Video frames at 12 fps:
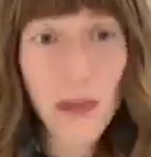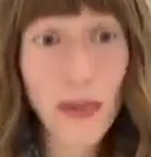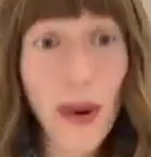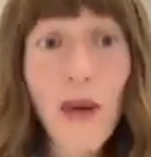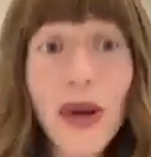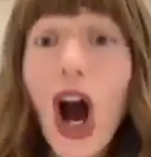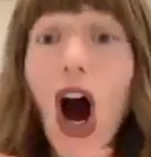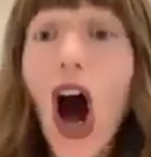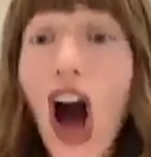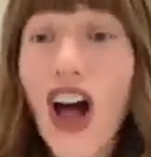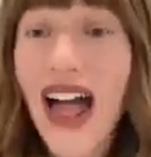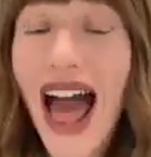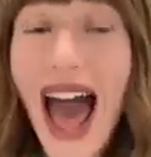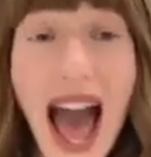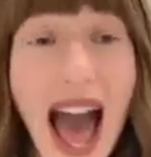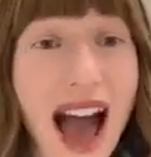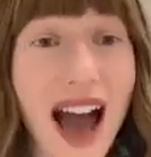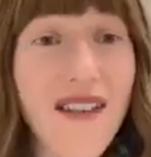But we all
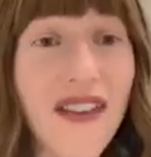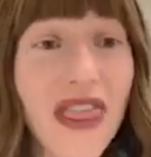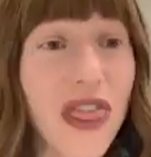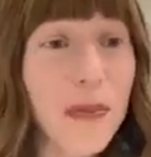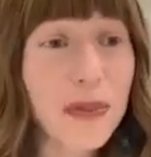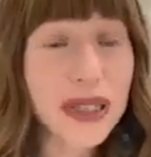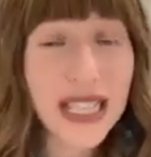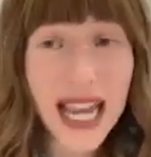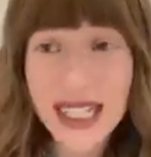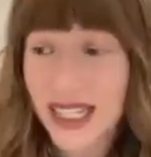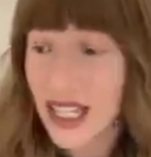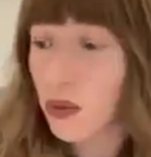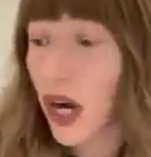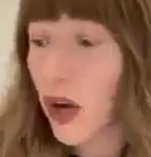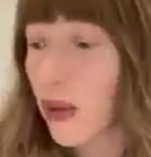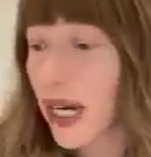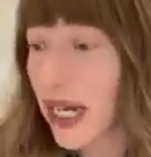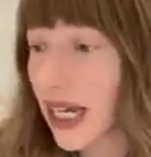have the places
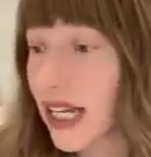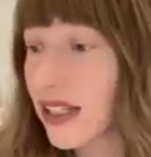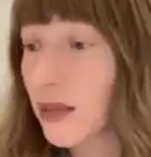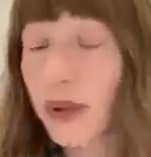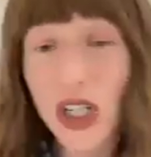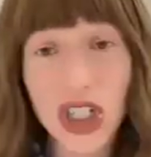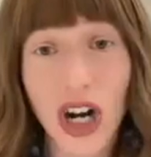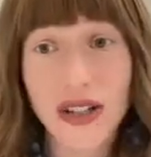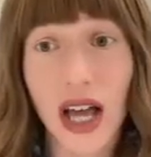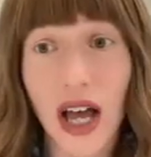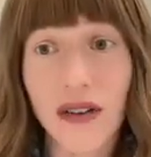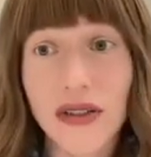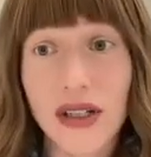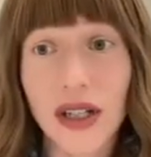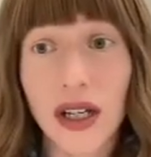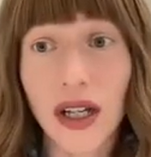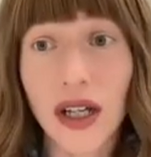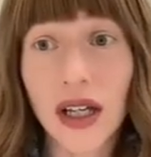where we need to push ourselves.
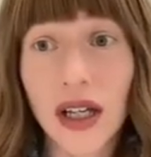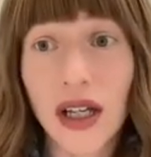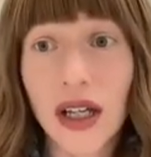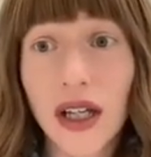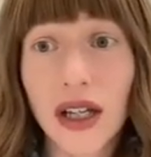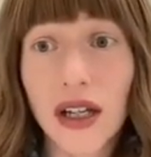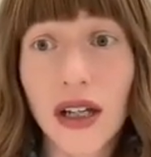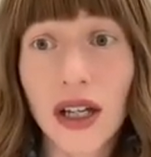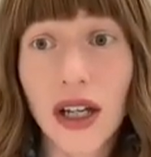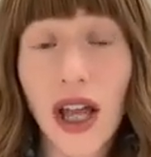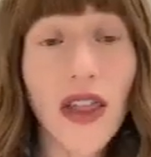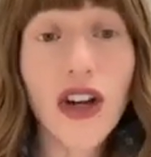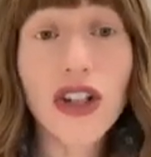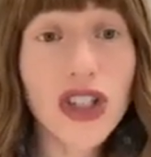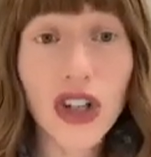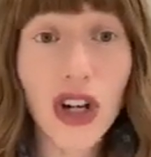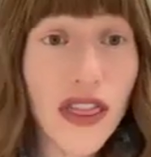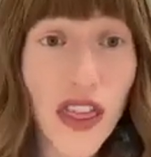There's
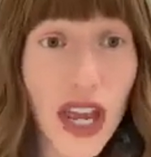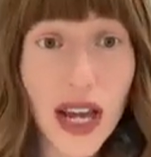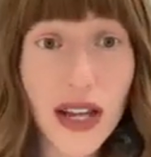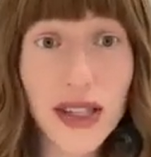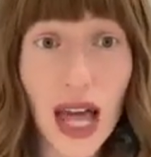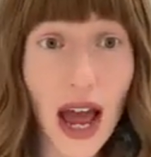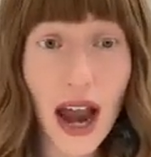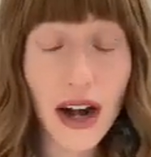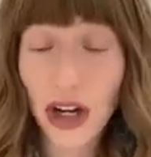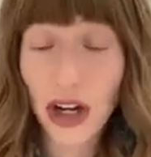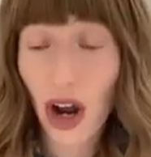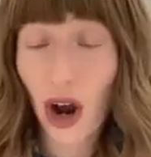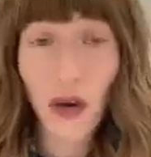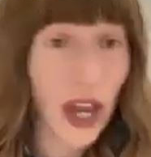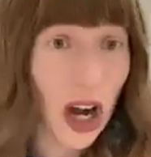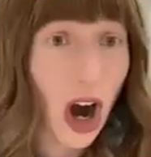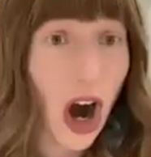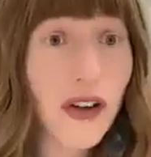certain things that,
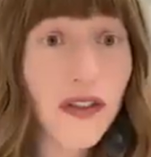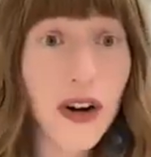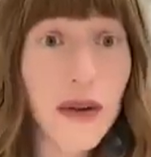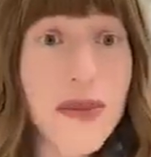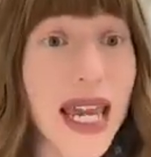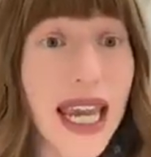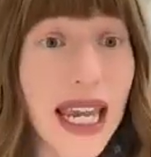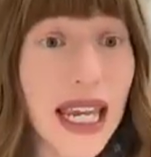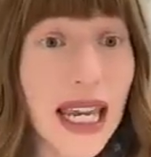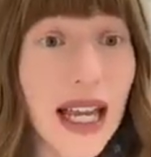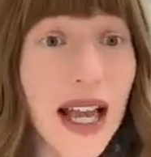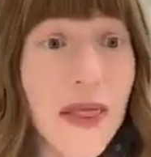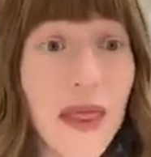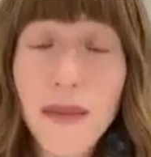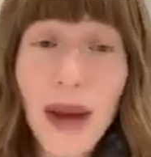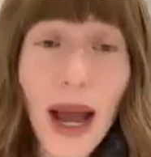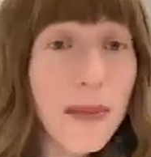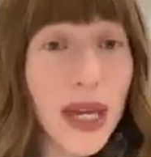that are hard for me,
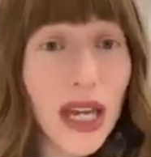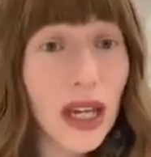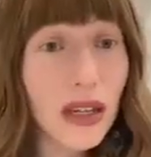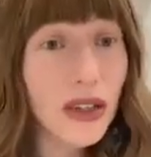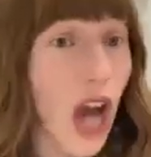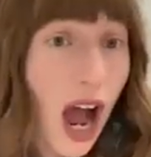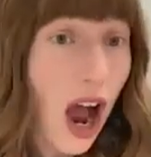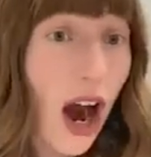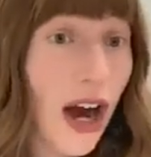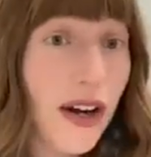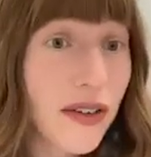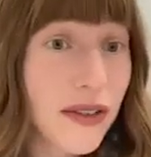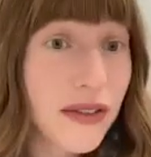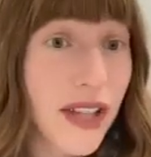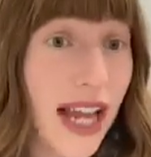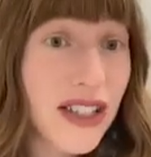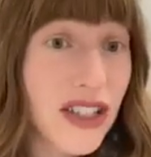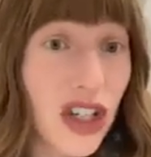that might be not hard,
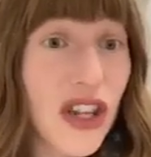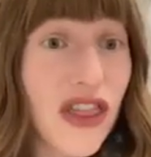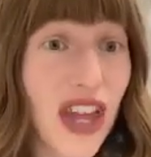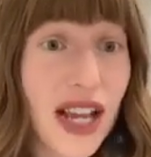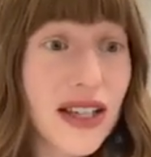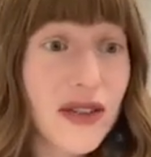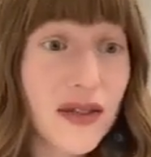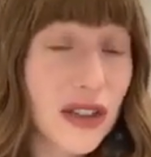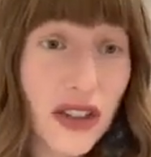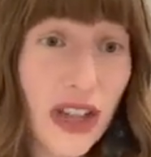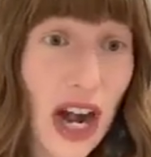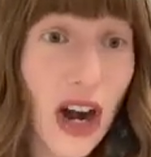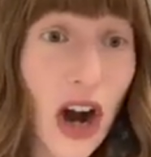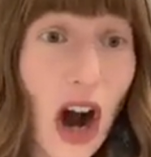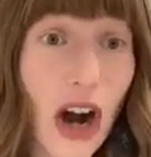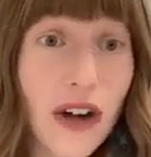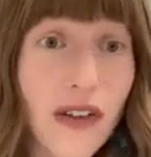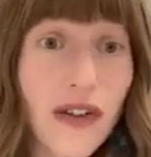like certain things that are
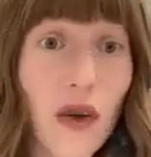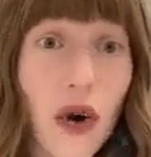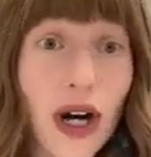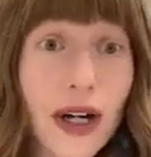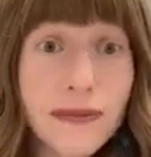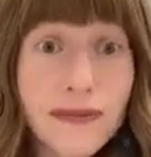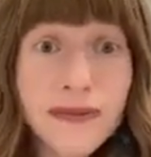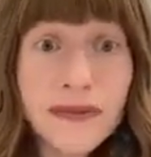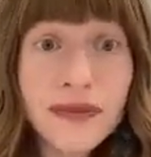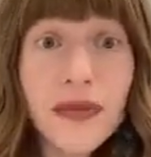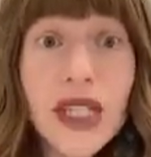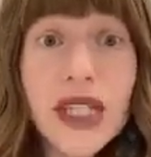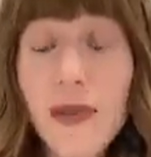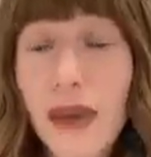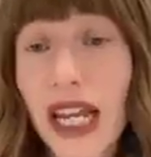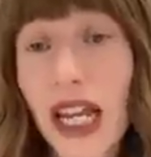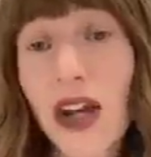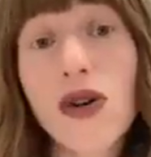hard for
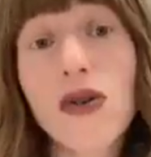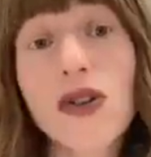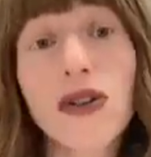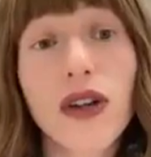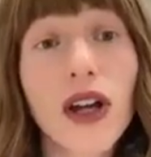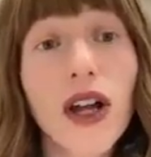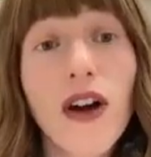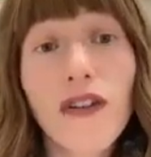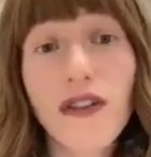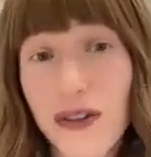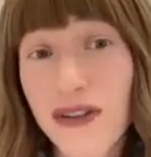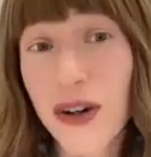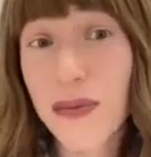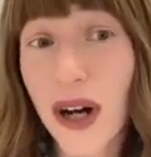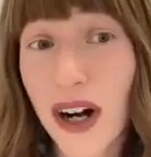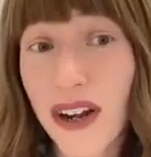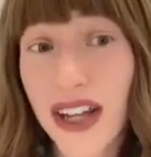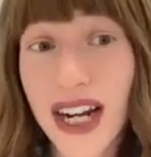somebody who's from
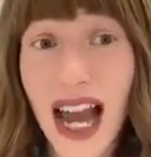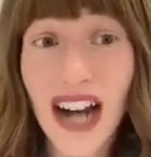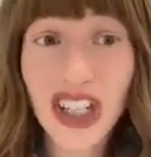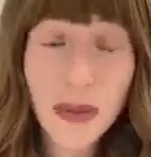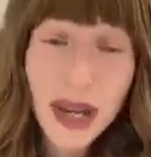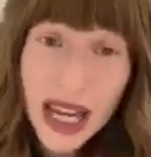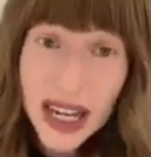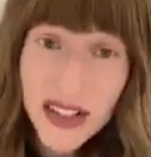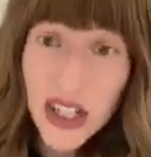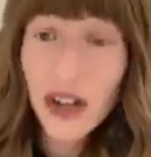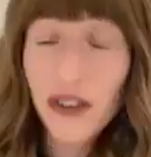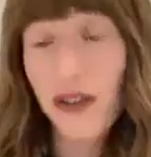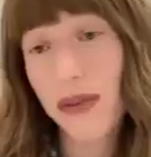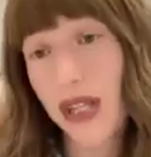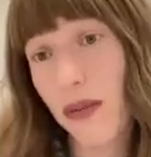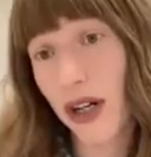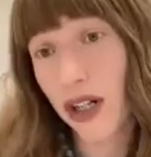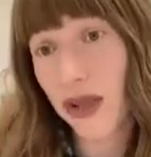birth can actually be easier from
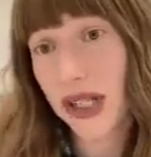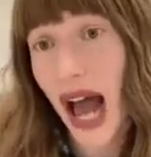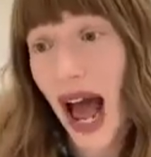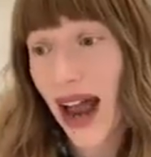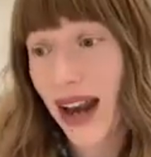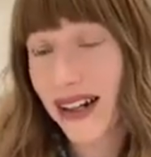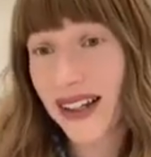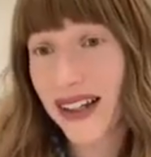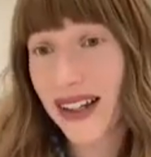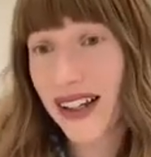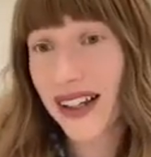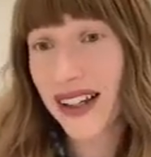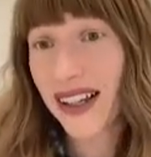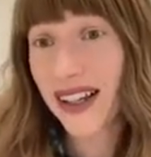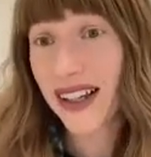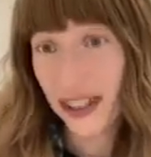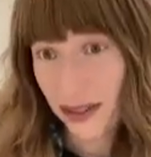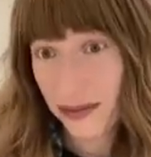someone who's not.
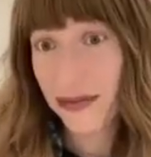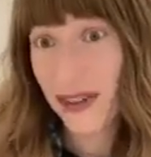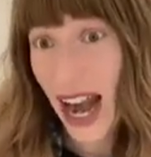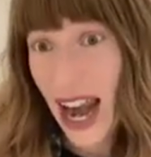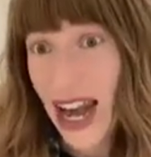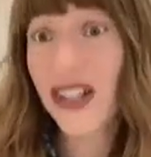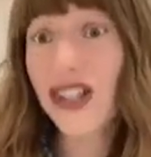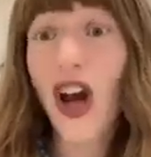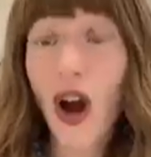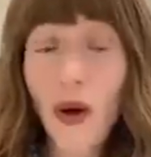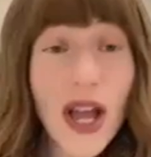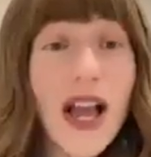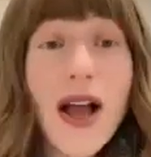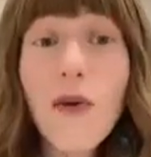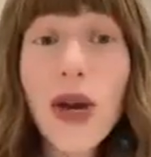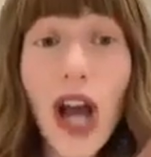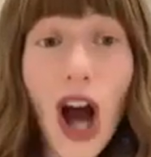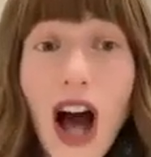Right? So
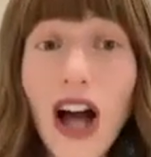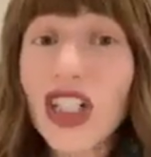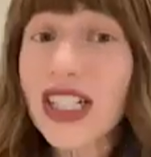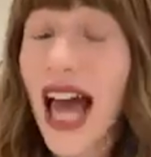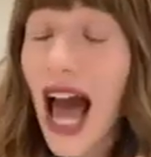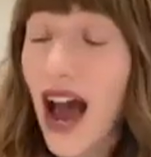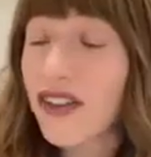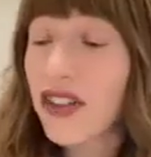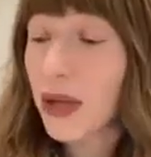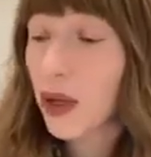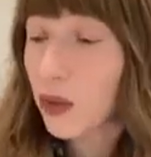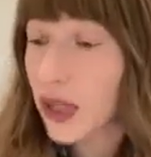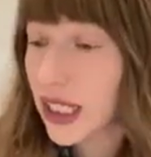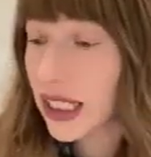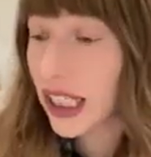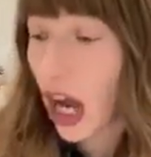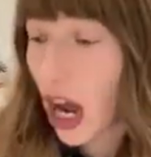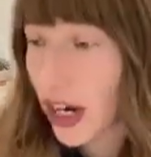we all just have to be
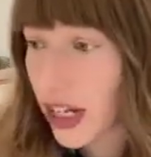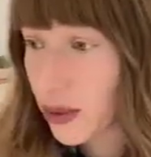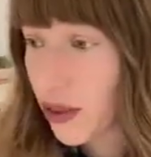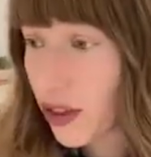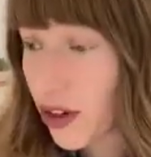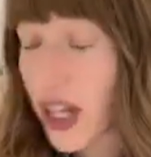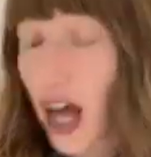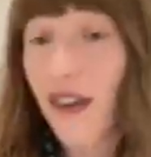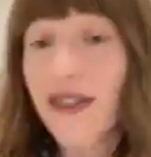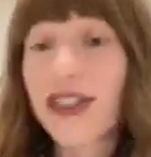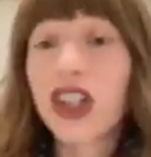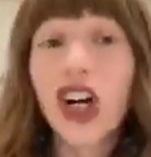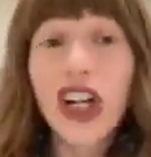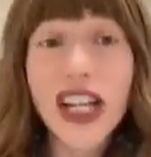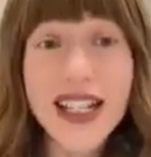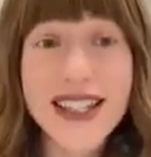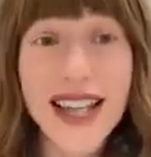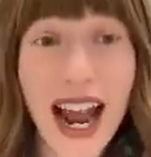really honest with yourselves. Look
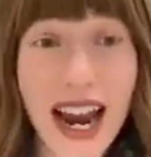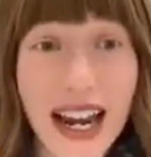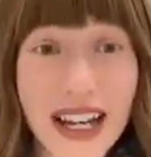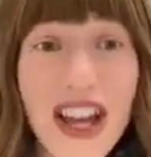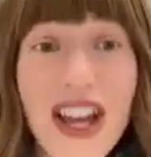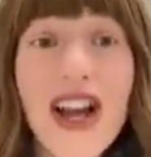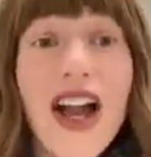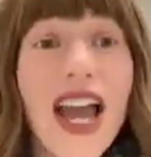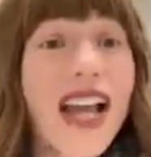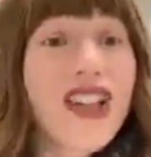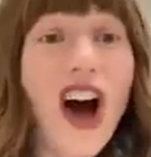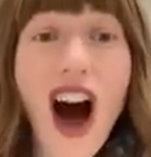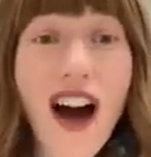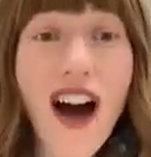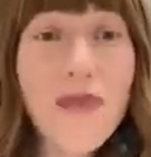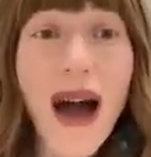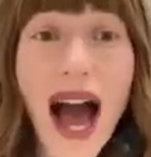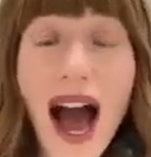inside. It's
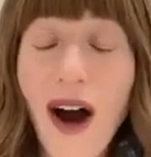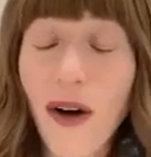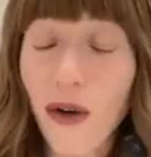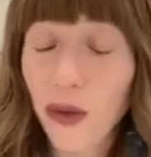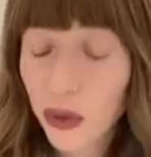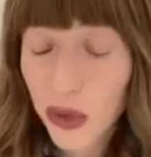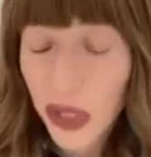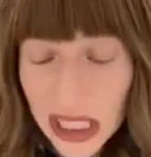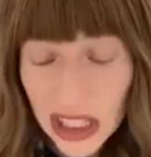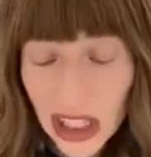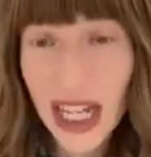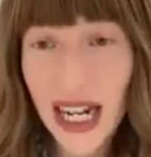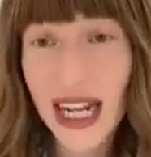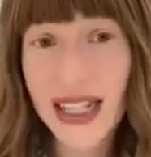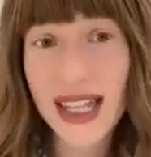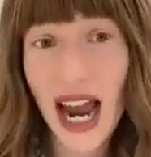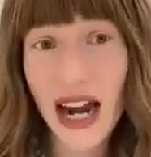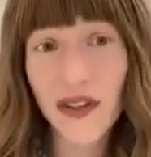all about really looking
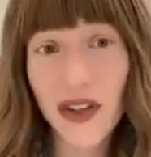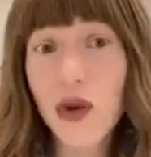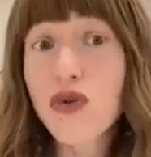inside of you.